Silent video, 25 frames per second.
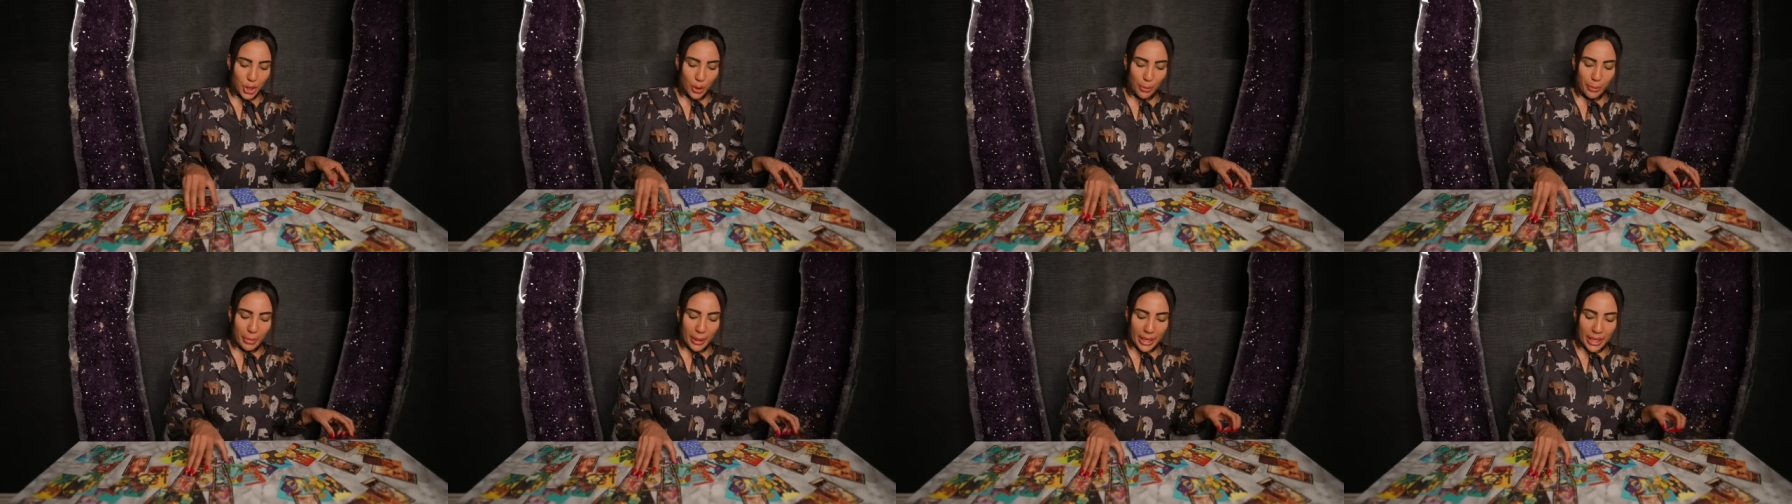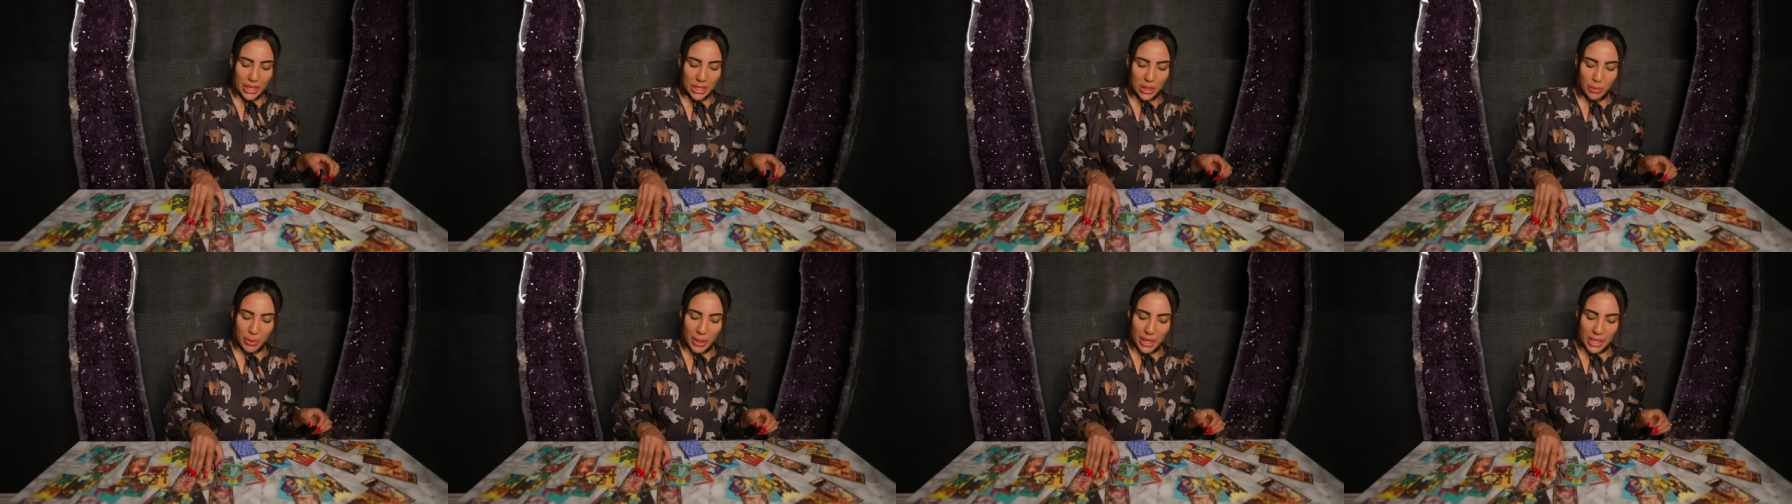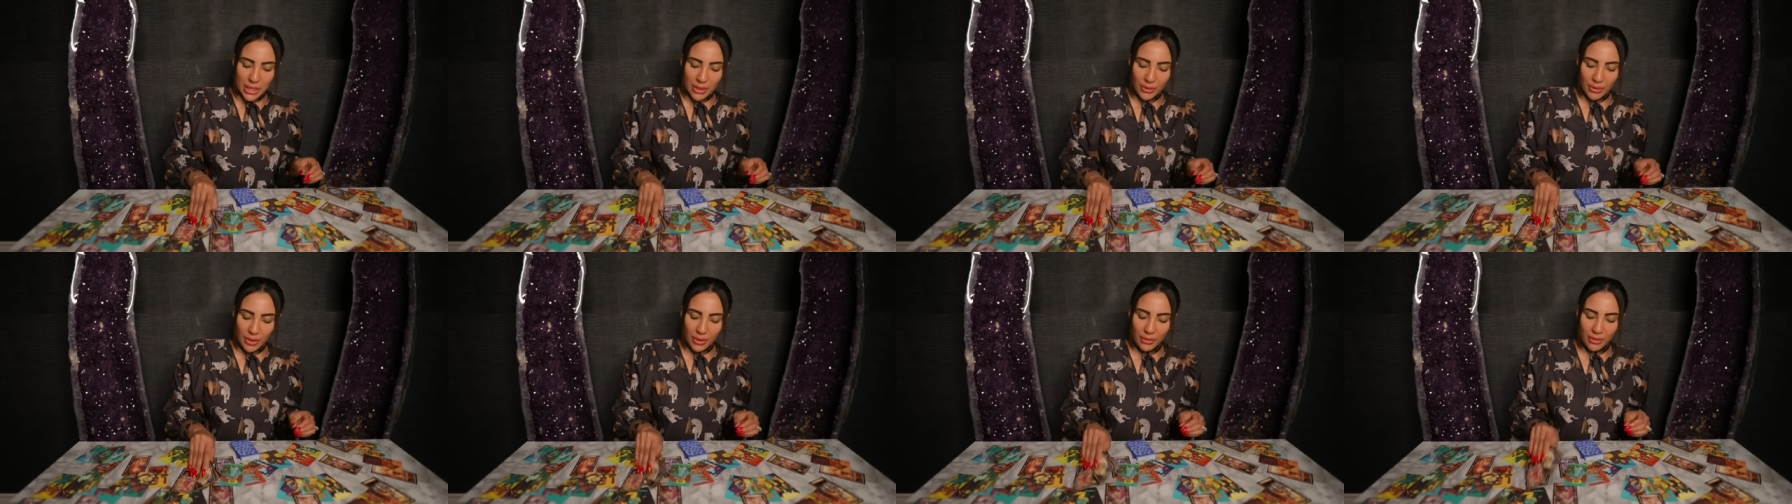Your biggest
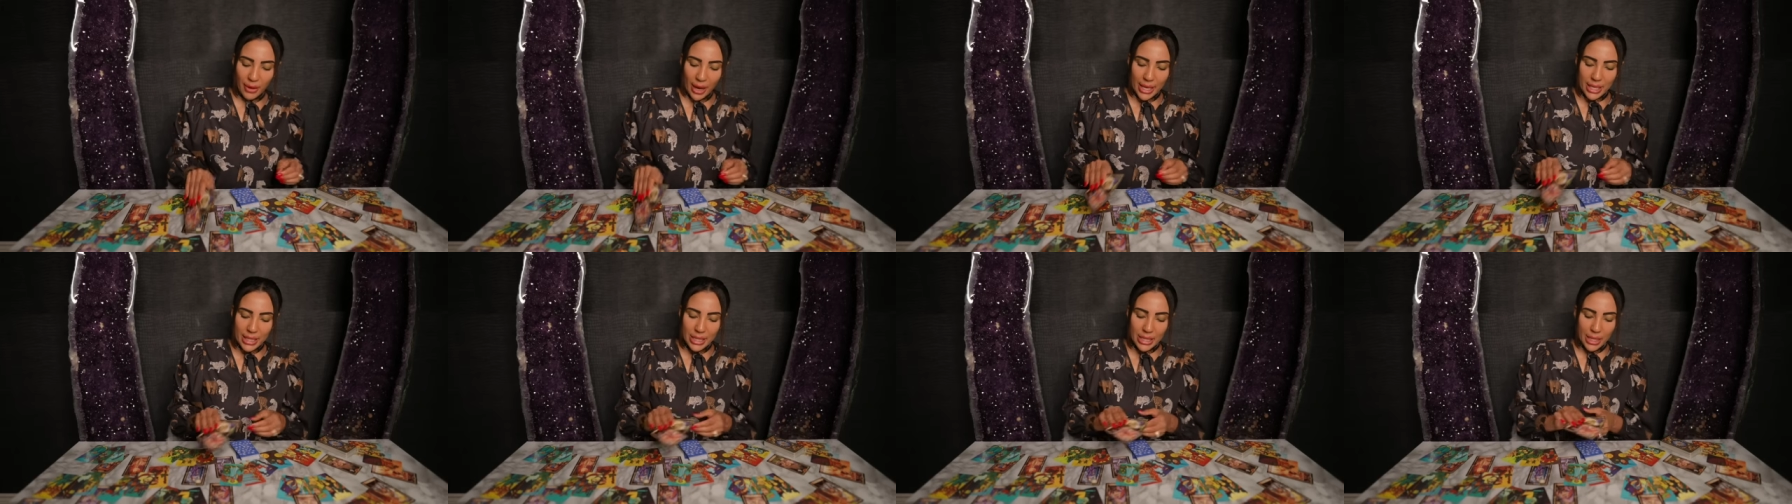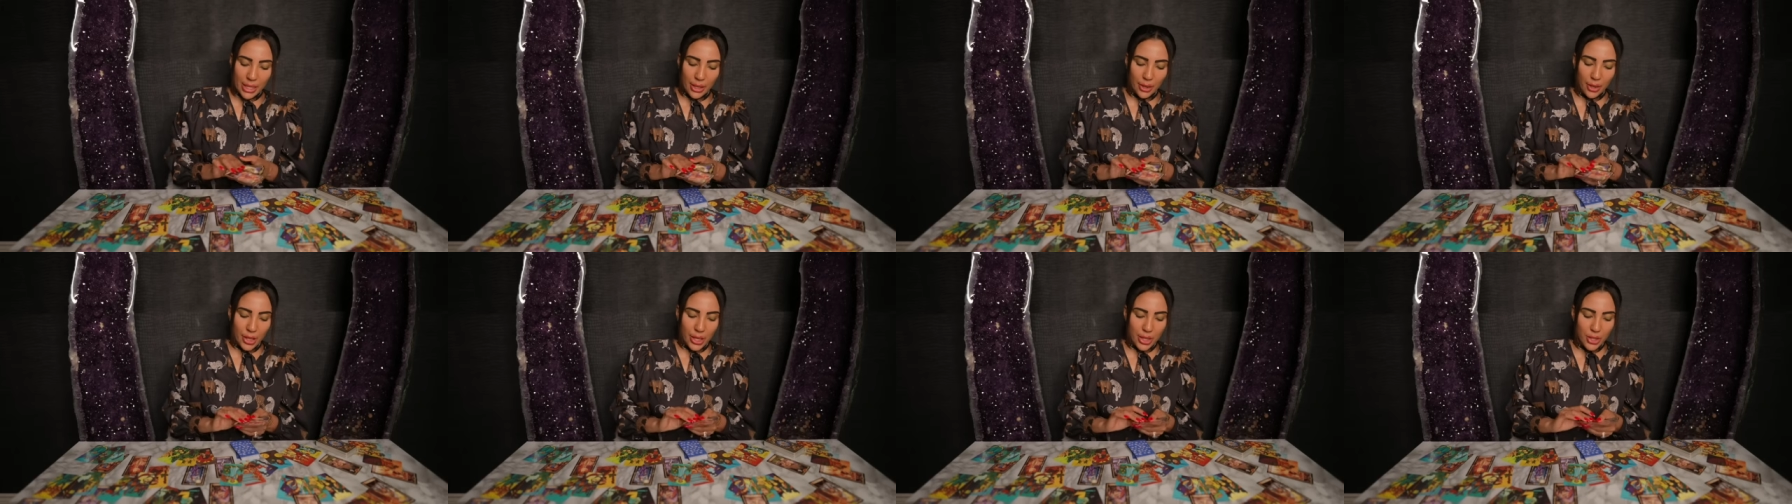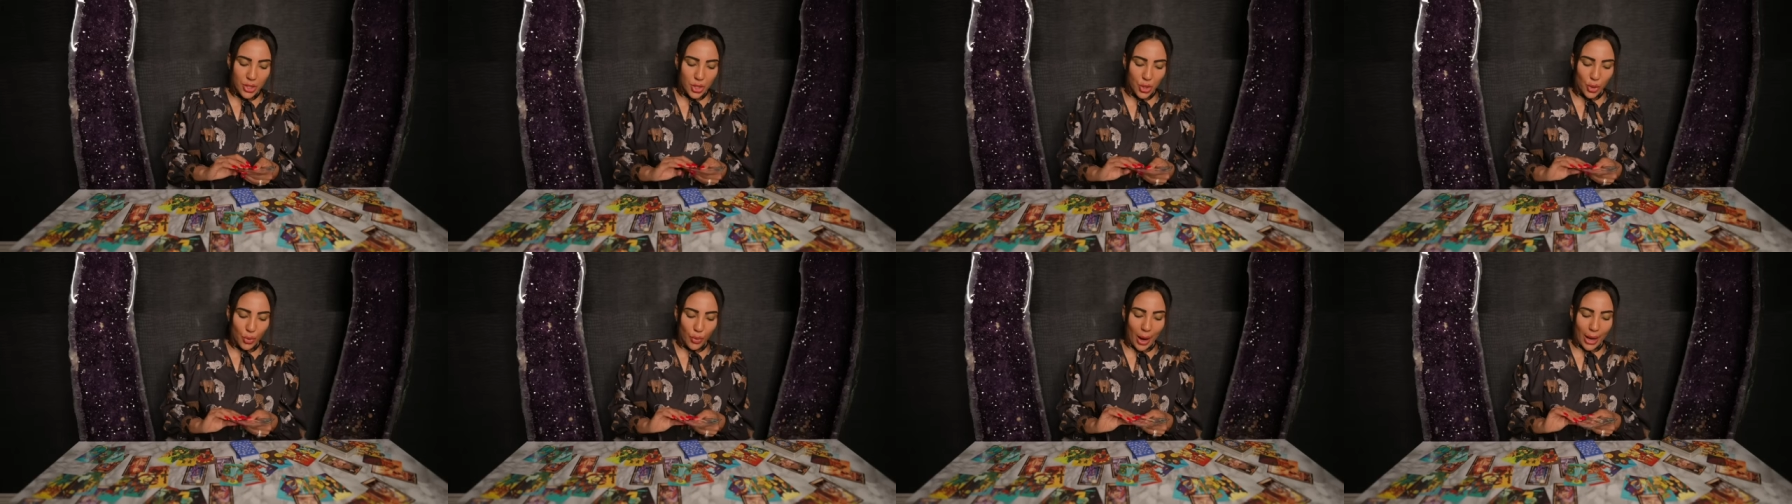piece of advice here
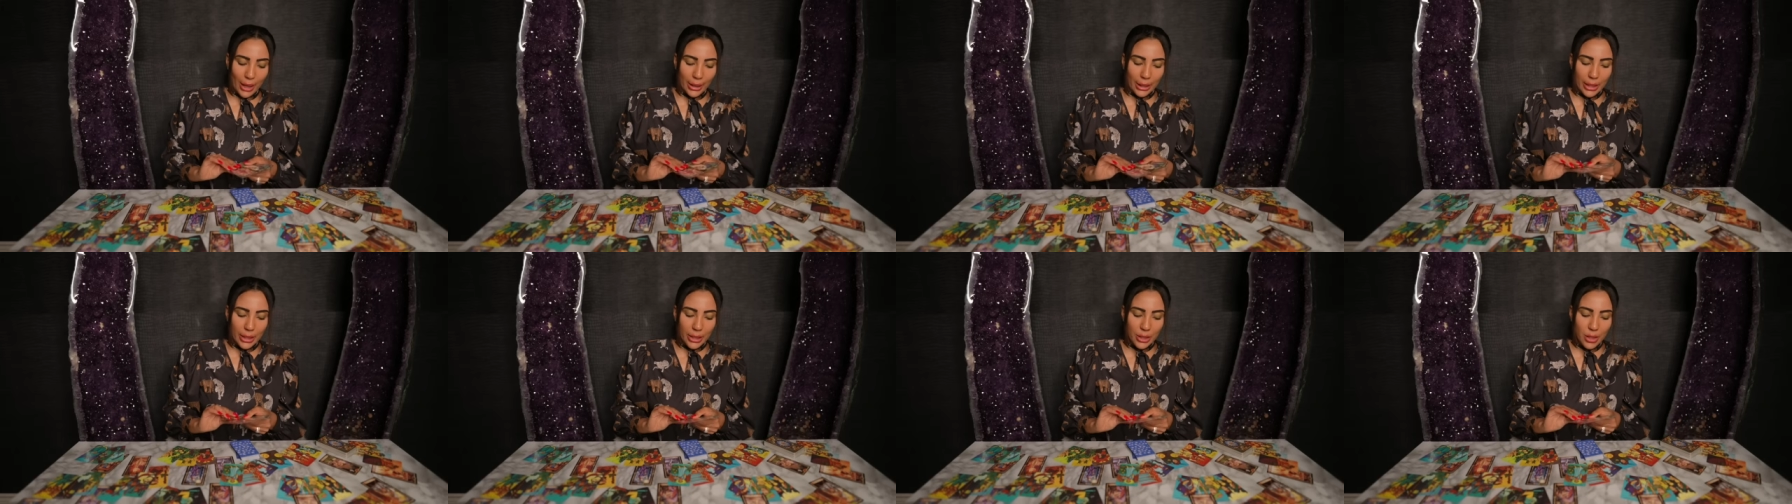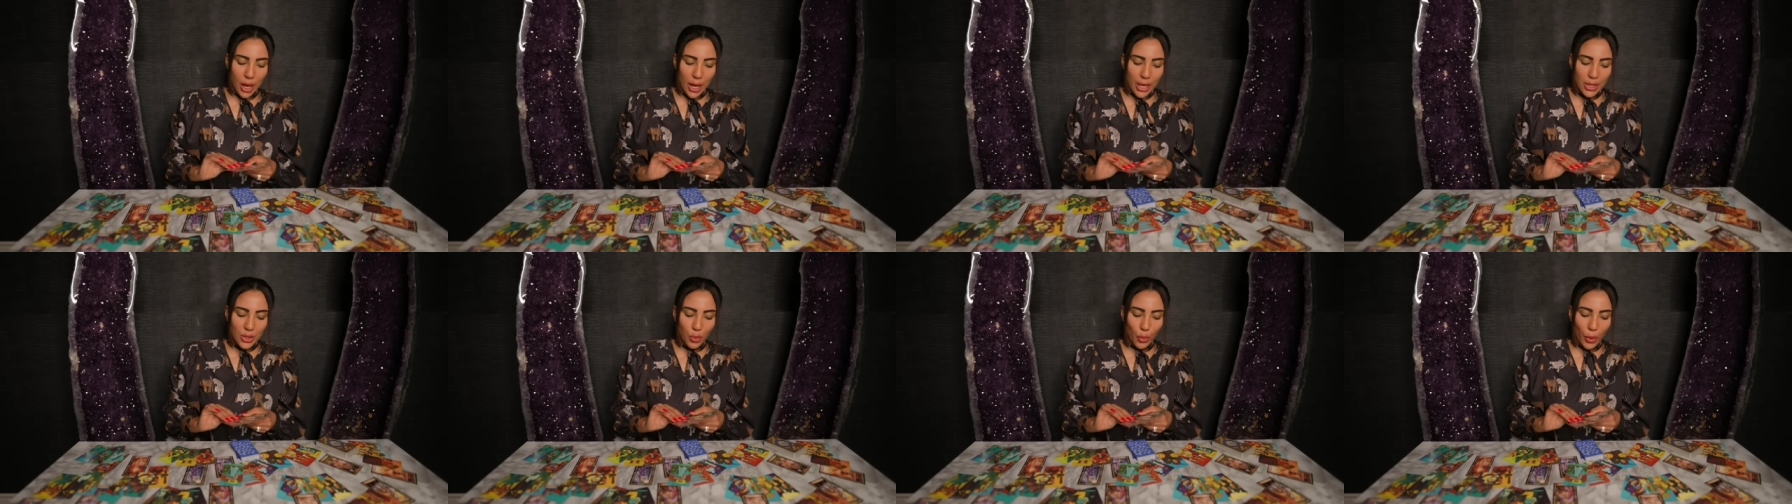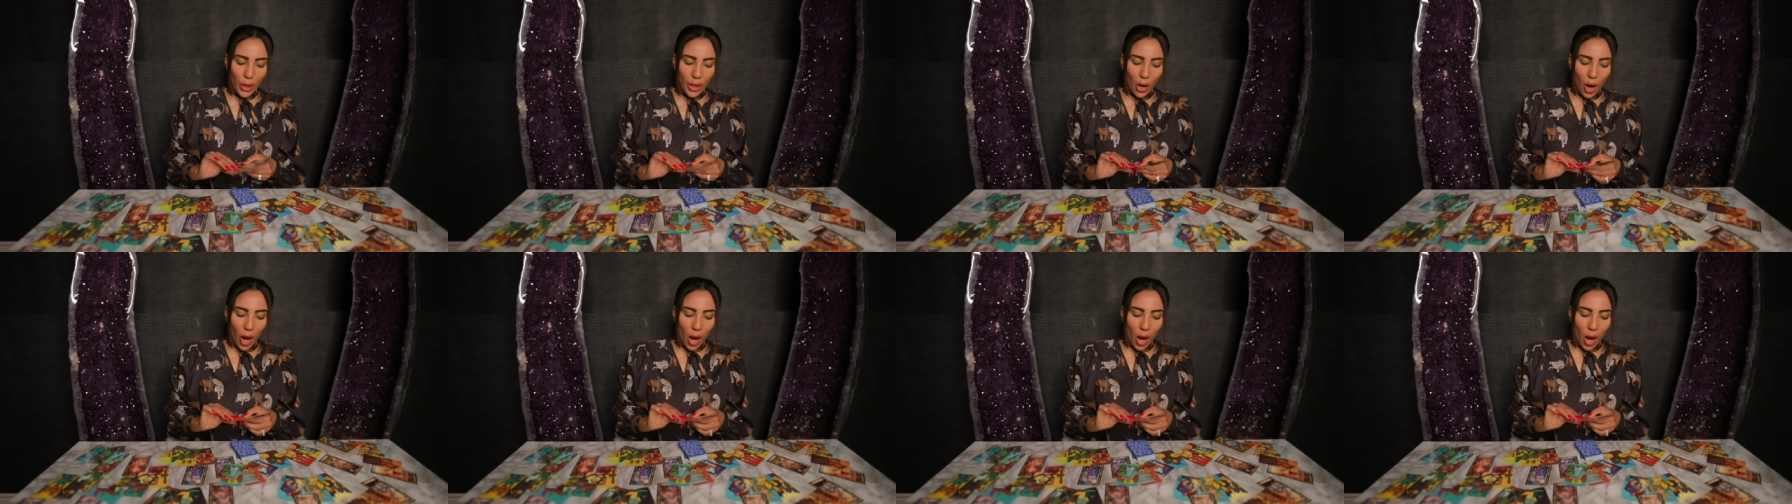is to recognize what